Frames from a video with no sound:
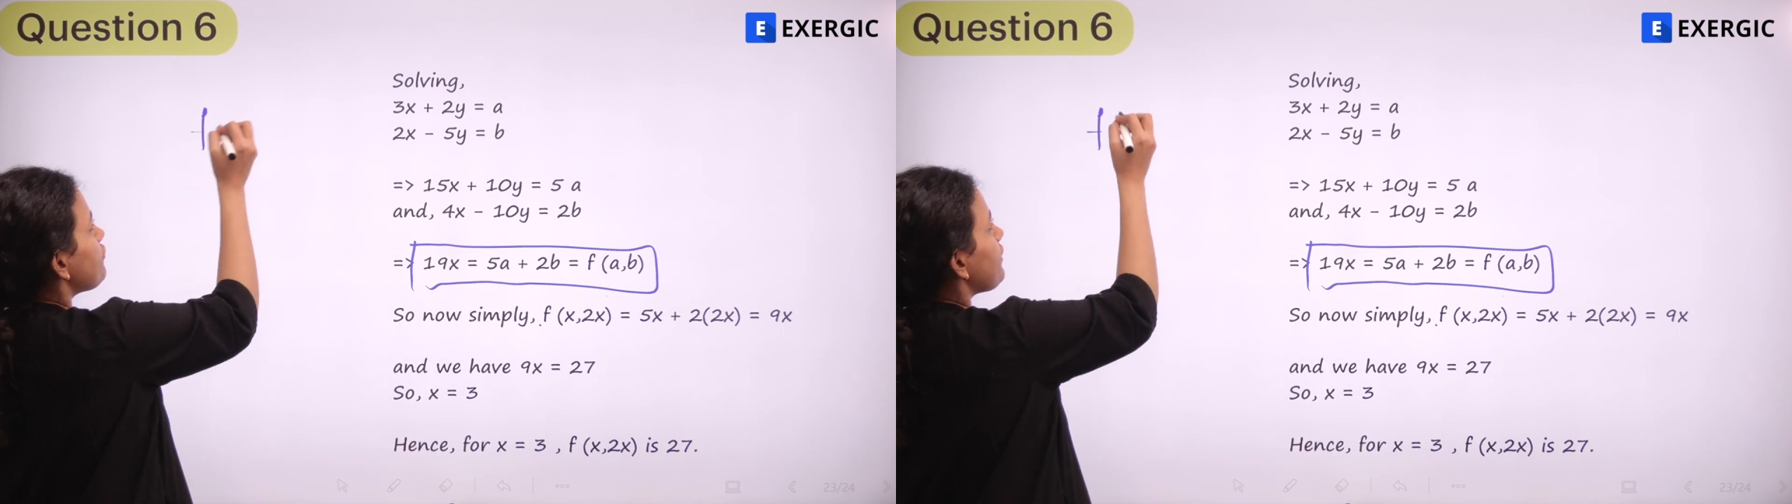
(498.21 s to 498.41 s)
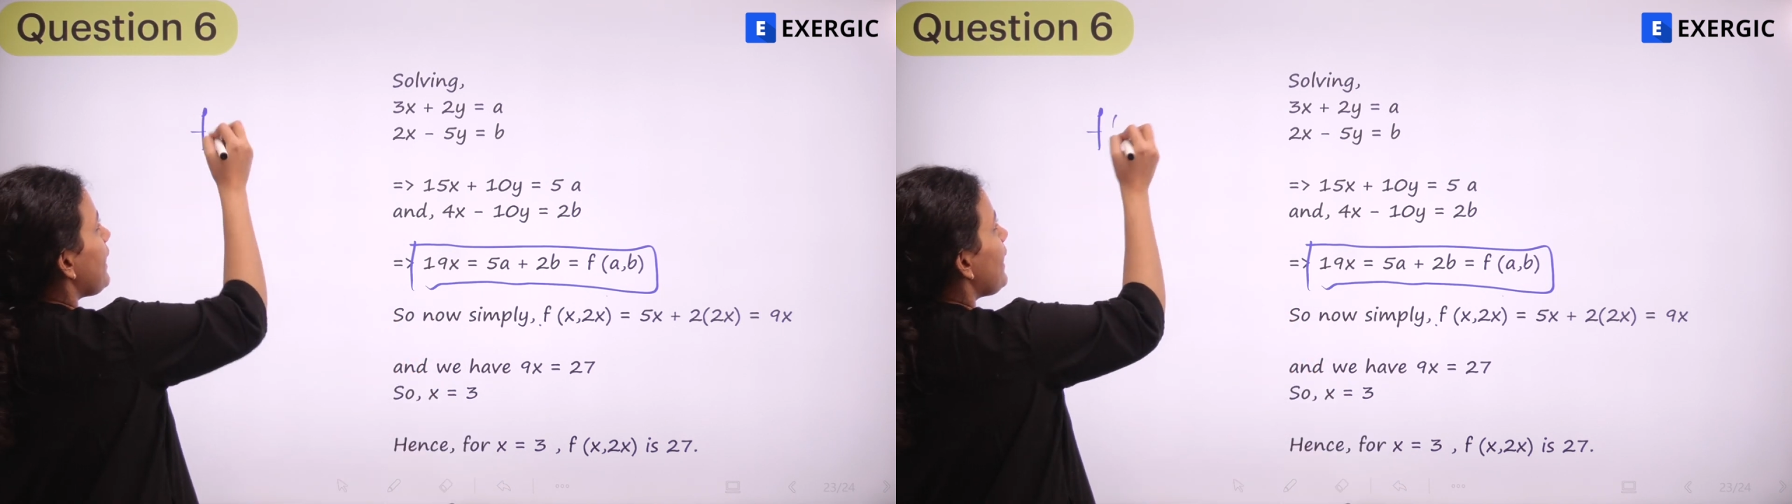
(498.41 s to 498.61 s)
of
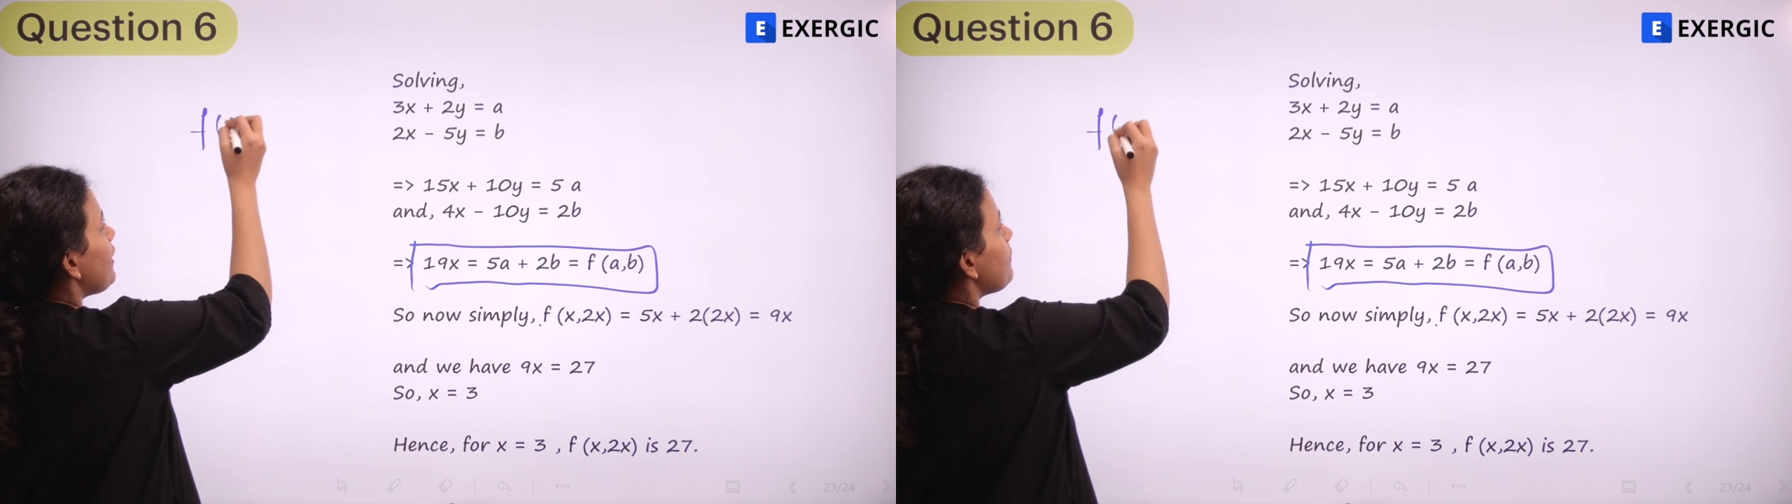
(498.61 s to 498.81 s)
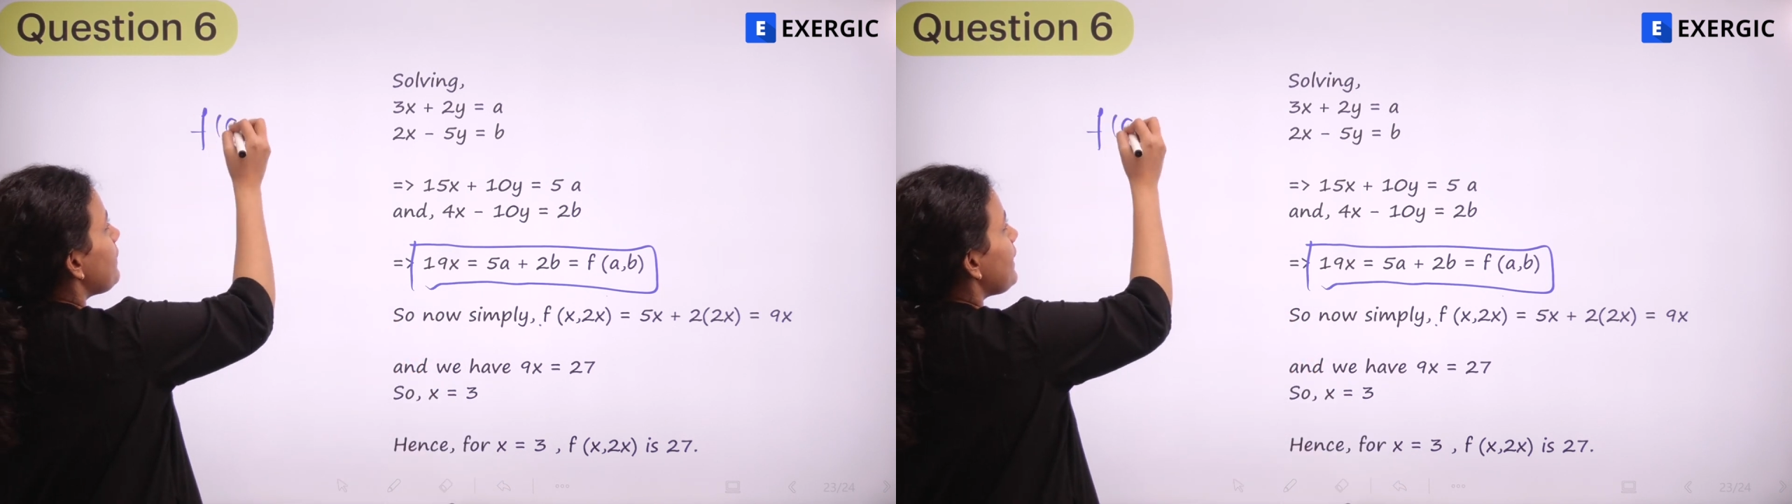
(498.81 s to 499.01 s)
a
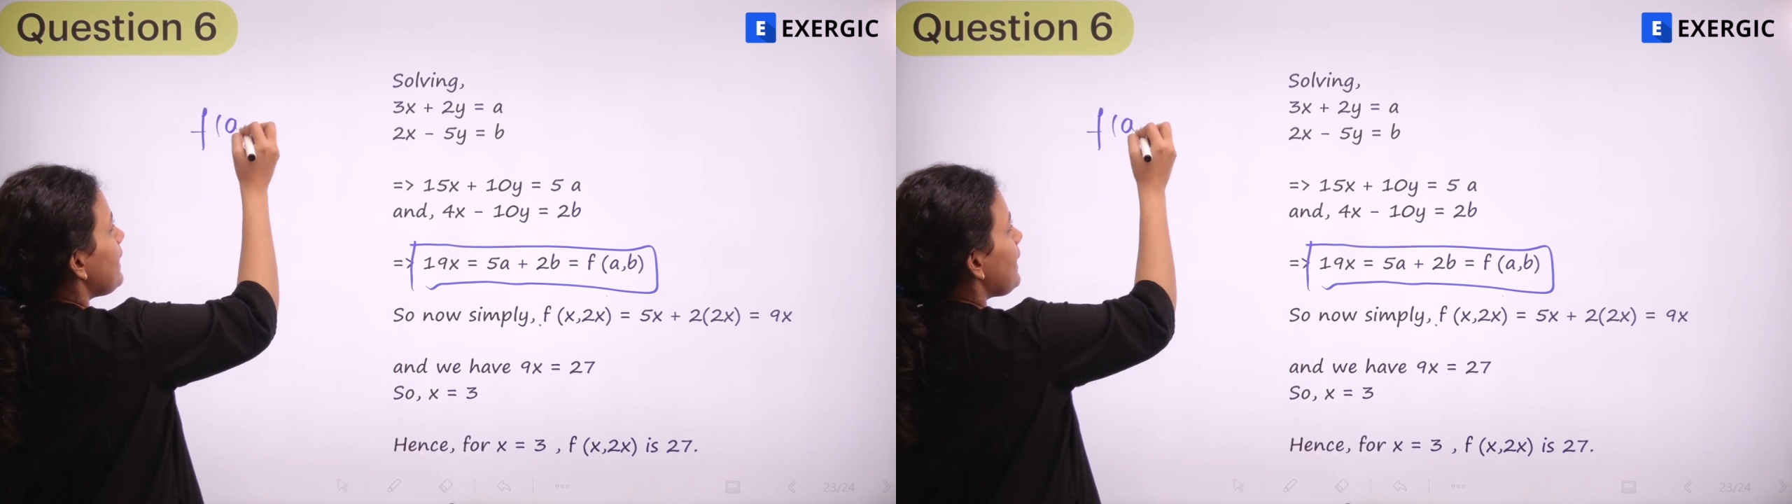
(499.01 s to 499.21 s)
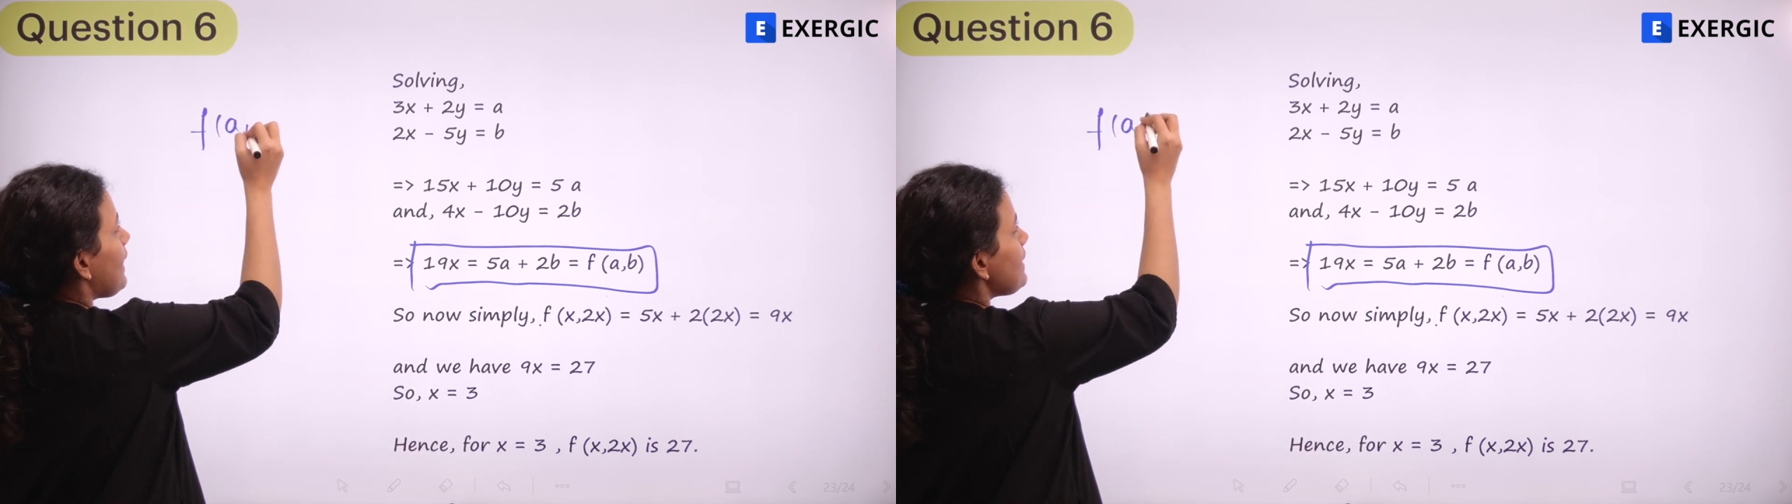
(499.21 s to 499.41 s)
and
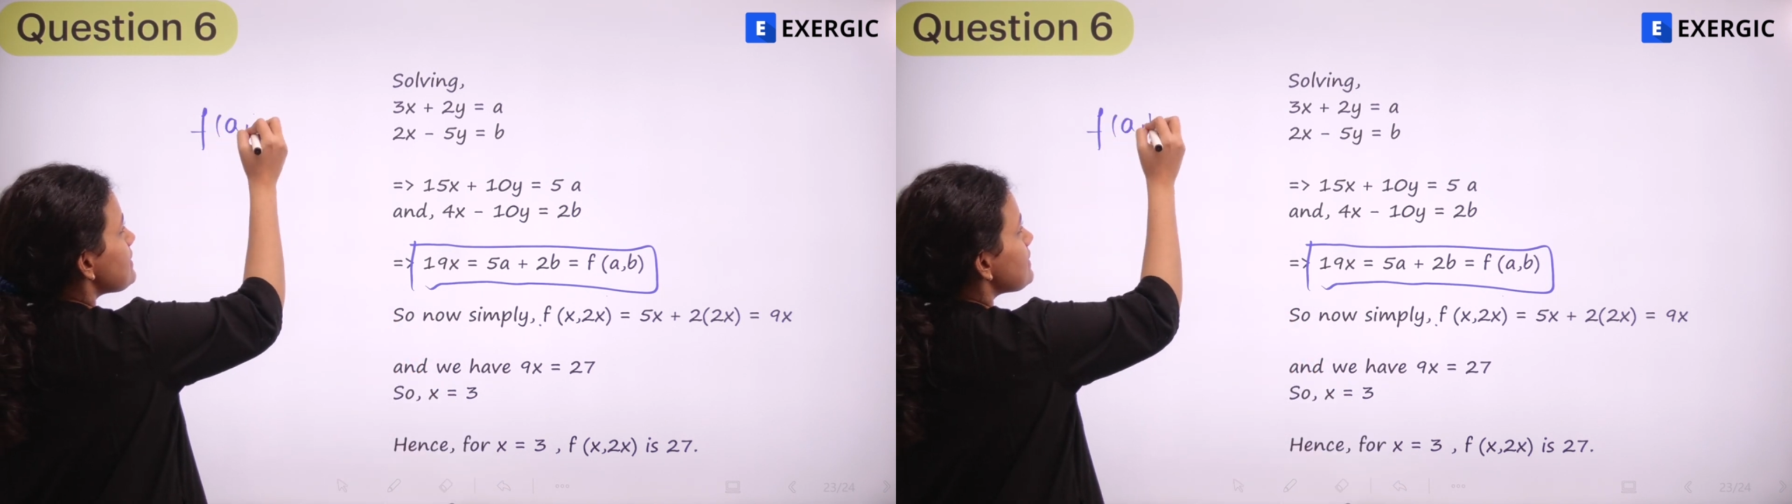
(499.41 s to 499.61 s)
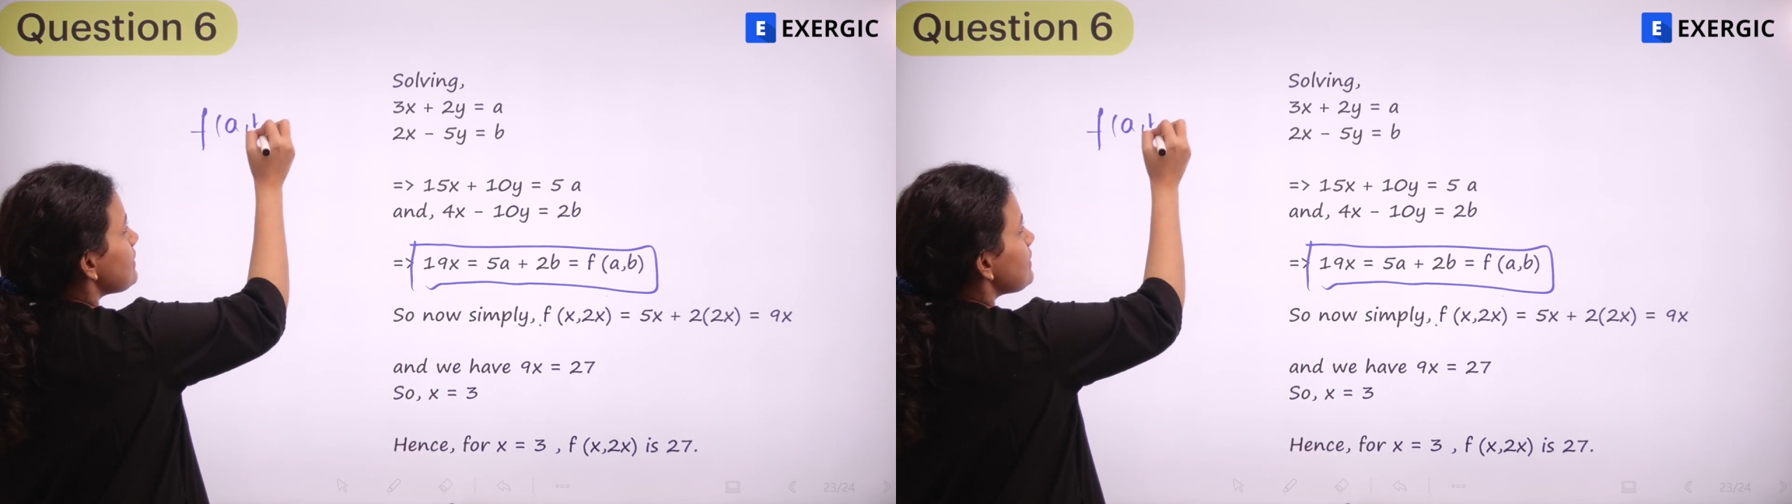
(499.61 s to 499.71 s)
b as